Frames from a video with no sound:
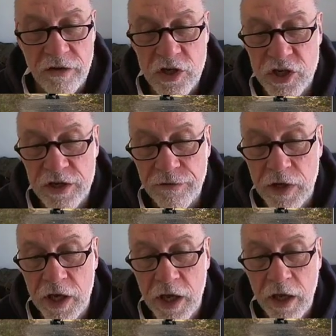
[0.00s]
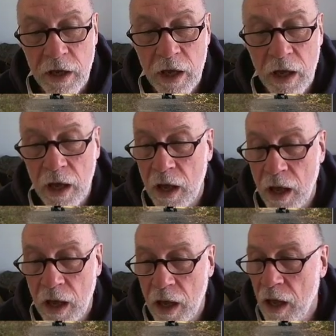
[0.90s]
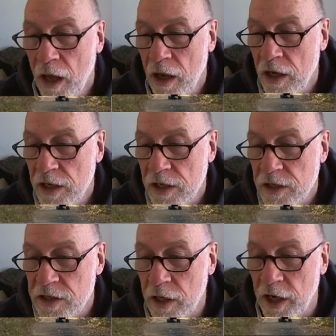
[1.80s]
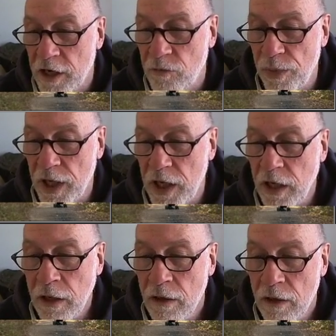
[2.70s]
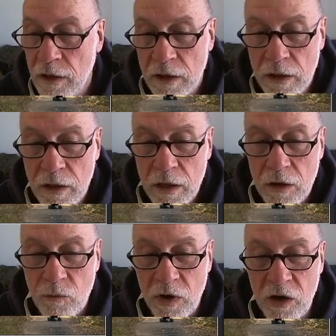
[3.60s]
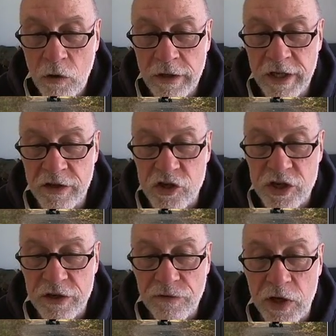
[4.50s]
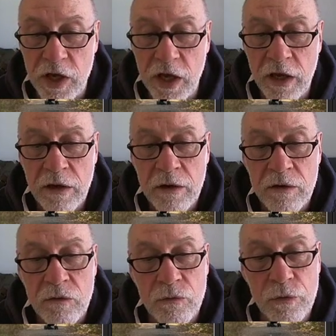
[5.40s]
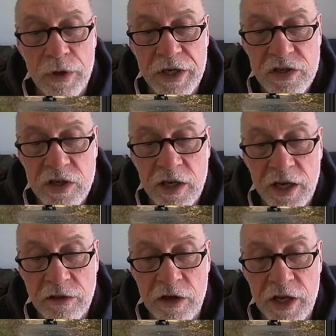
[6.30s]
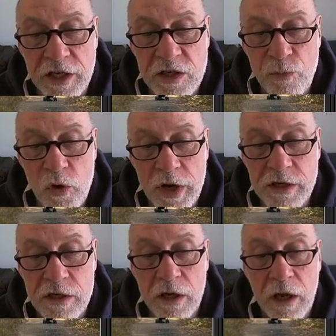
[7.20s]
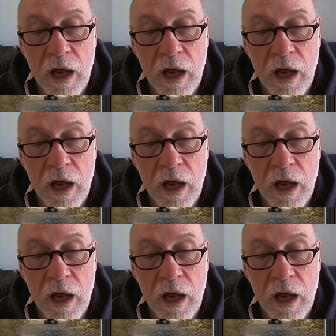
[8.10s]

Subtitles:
the Shift key, select B. While holding the Shift key, reselect the next point,